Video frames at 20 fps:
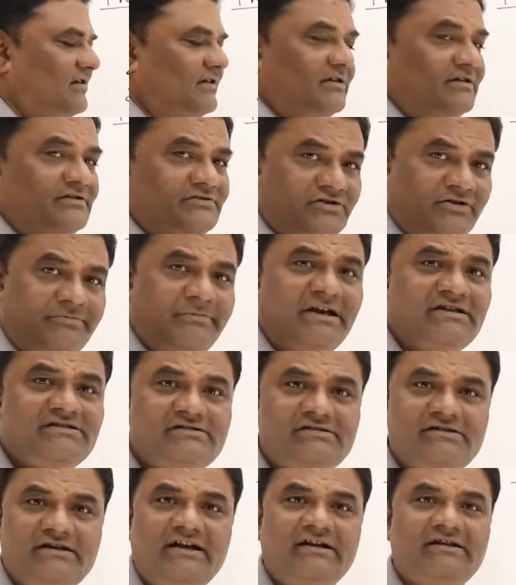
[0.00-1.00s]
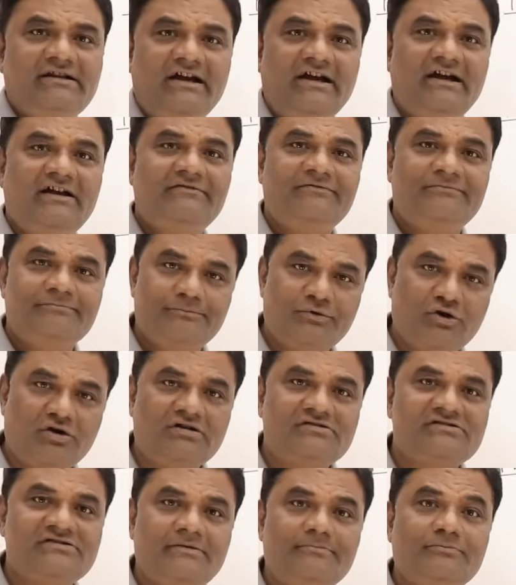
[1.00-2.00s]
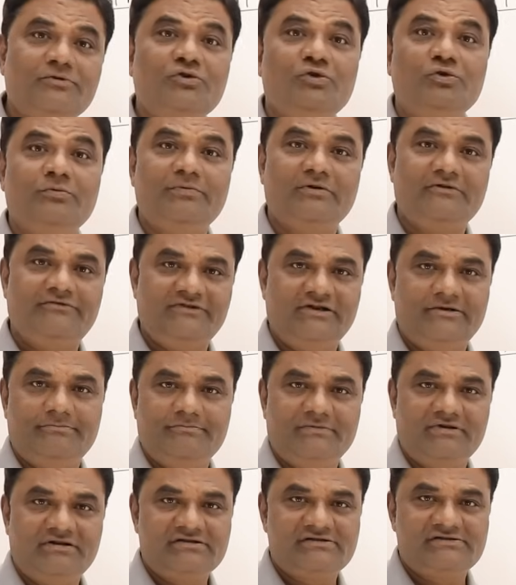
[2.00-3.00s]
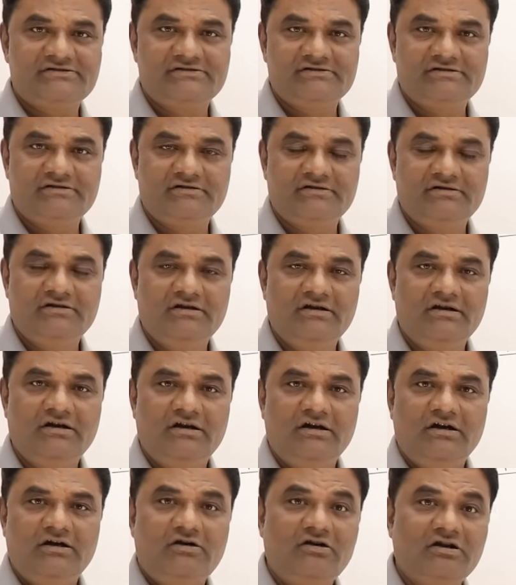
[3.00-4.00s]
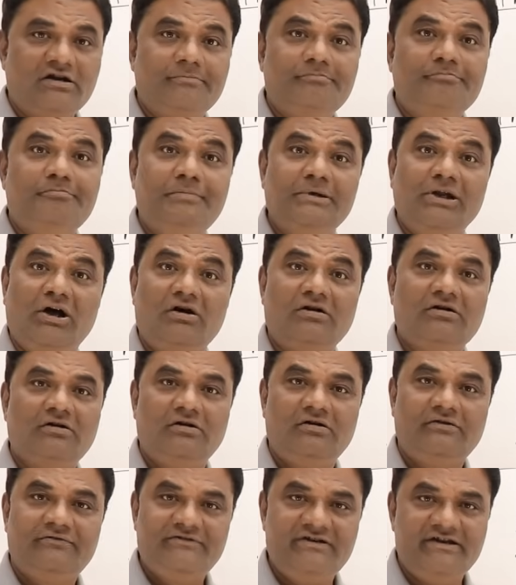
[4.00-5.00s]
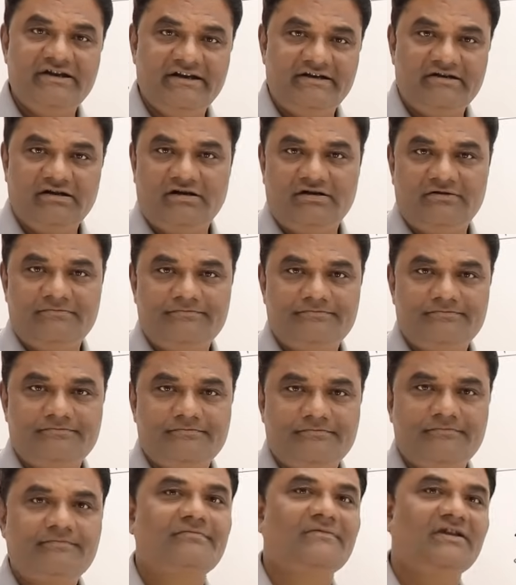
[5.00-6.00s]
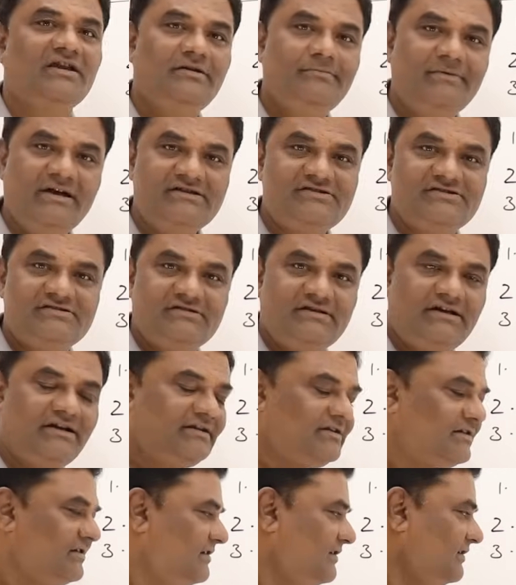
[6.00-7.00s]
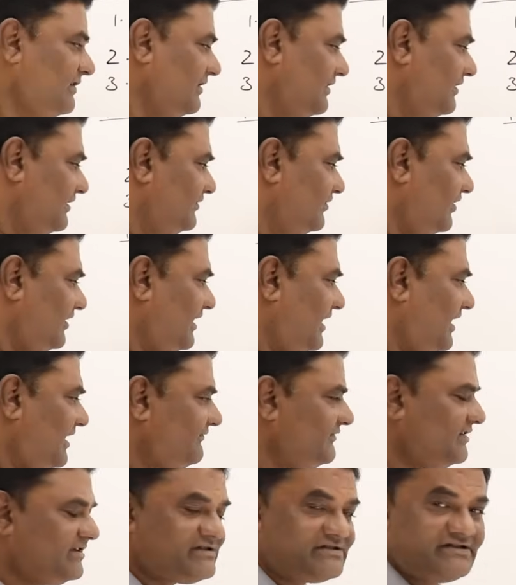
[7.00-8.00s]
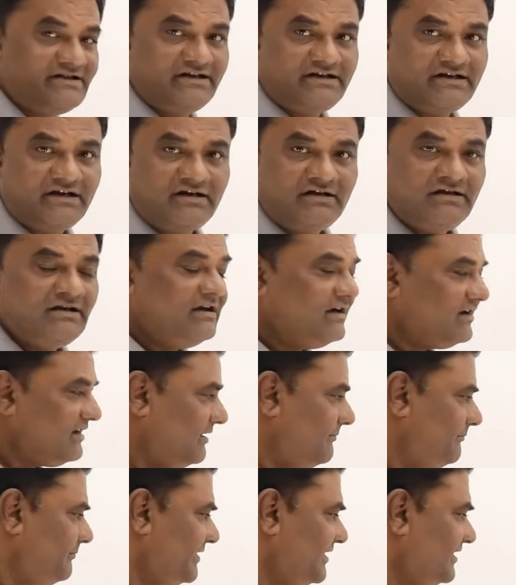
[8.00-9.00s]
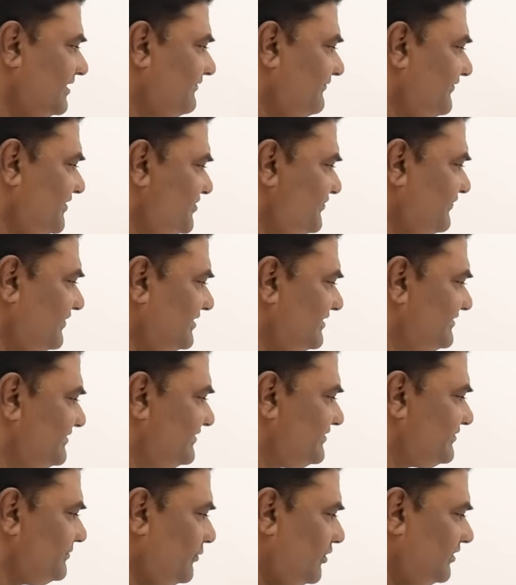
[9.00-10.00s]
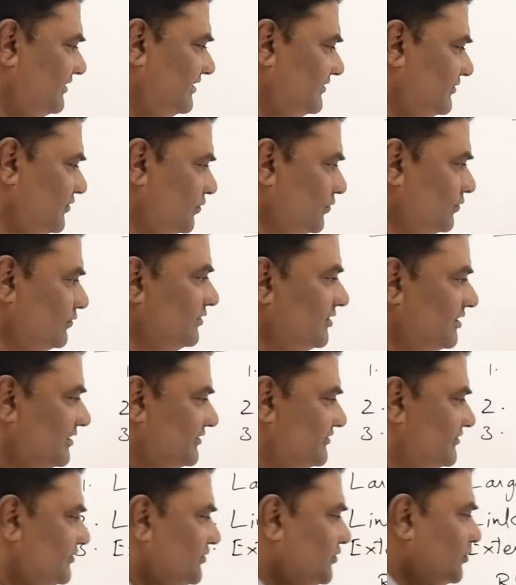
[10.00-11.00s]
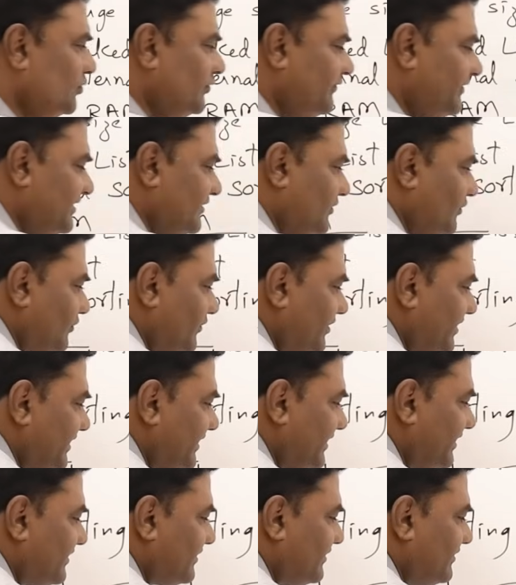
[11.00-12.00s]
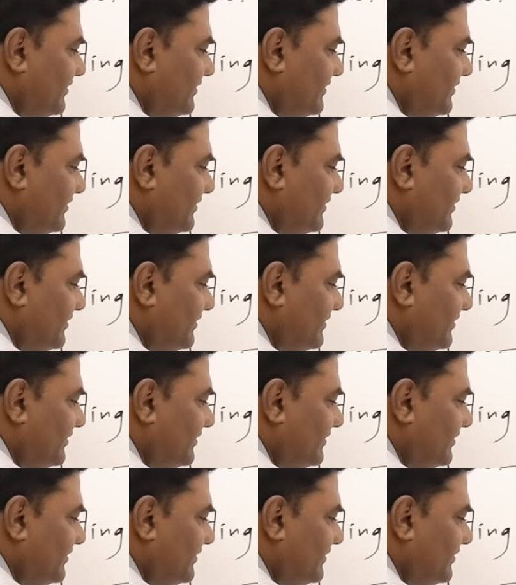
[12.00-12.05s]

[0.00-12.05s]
So imagine that I have brought some group of numbers or a block of data. Imagine that. Now I have this data. Compare which one is smaller, 2. So 2 will go here.